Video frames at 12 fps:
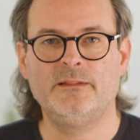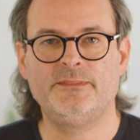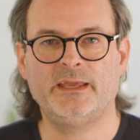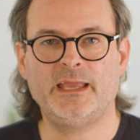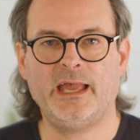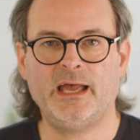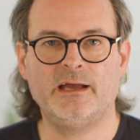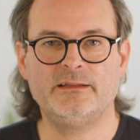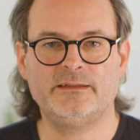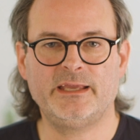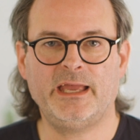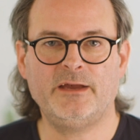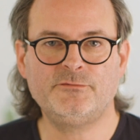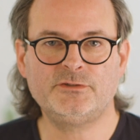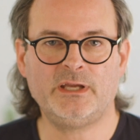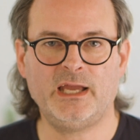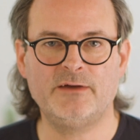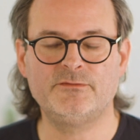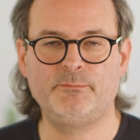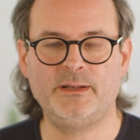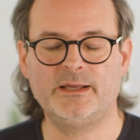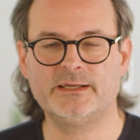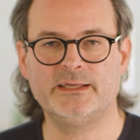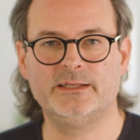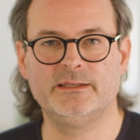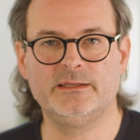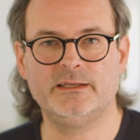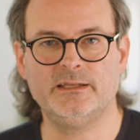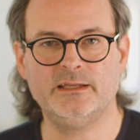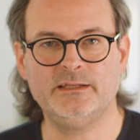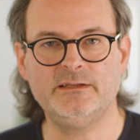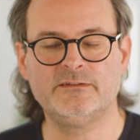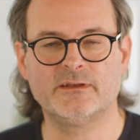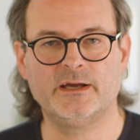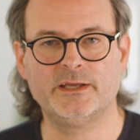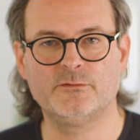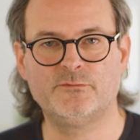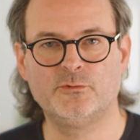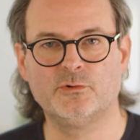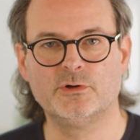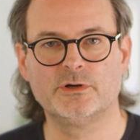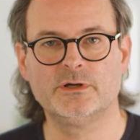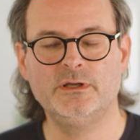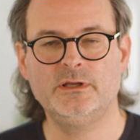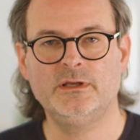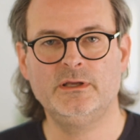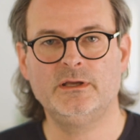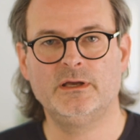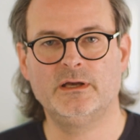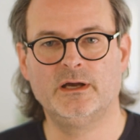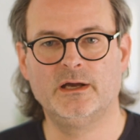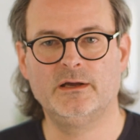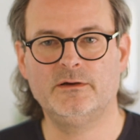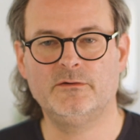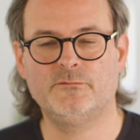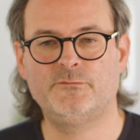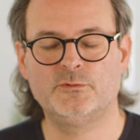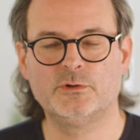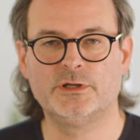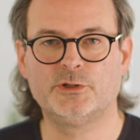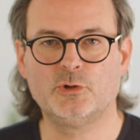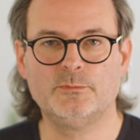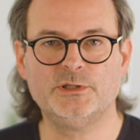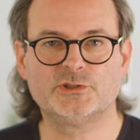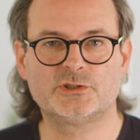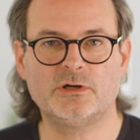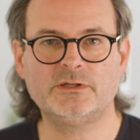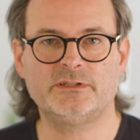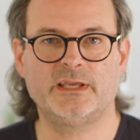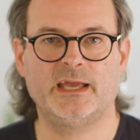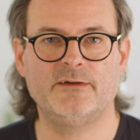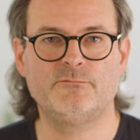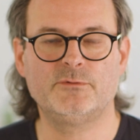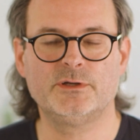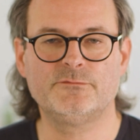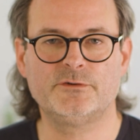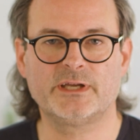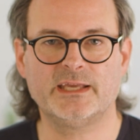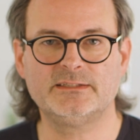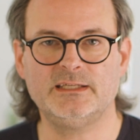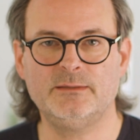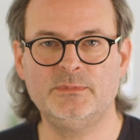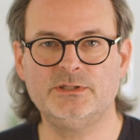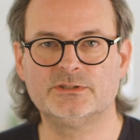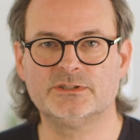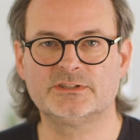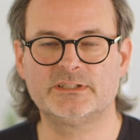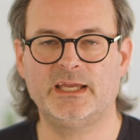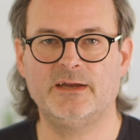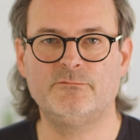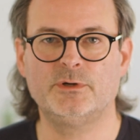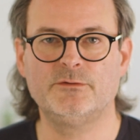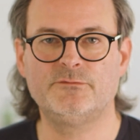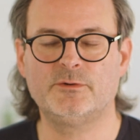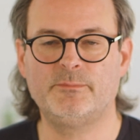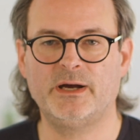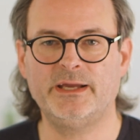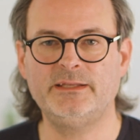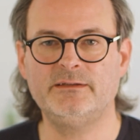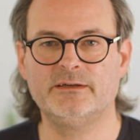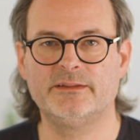They have to have a plugin in InDesign for Adobe Stock. They have one for Getty Images. They have one for Binder.